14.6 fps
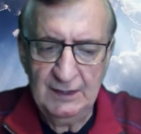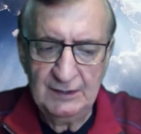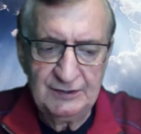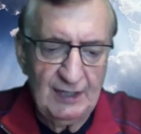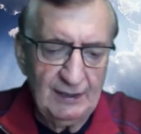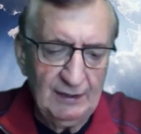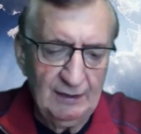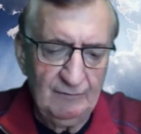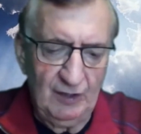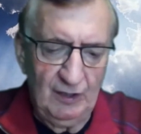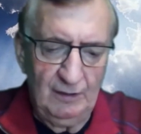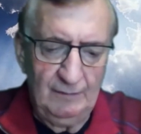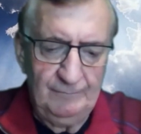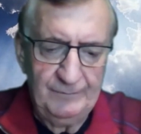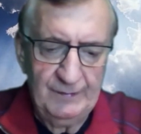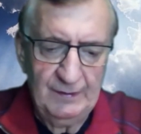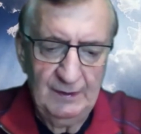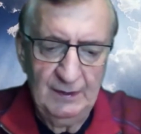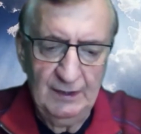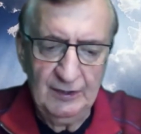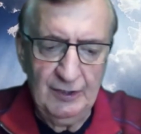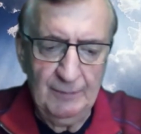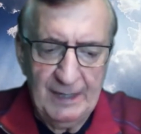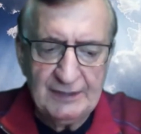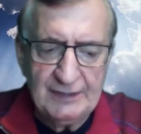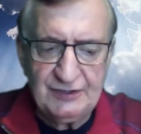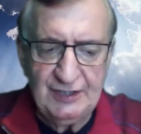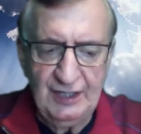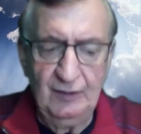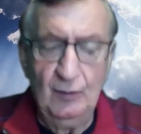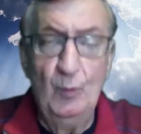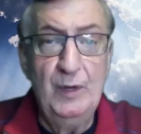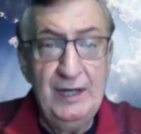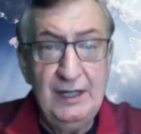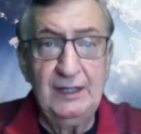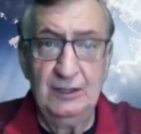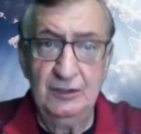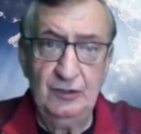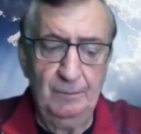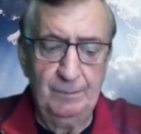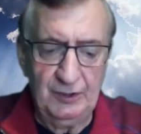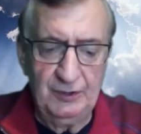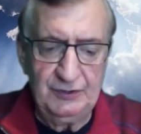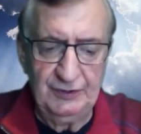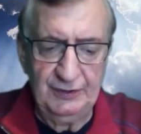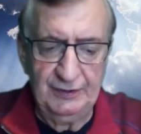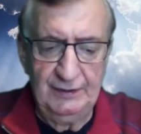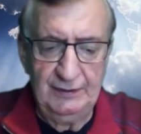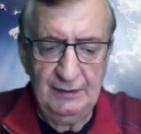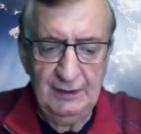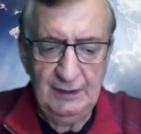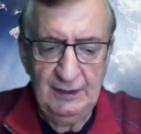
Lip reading: Second of all, the best thing we can do personally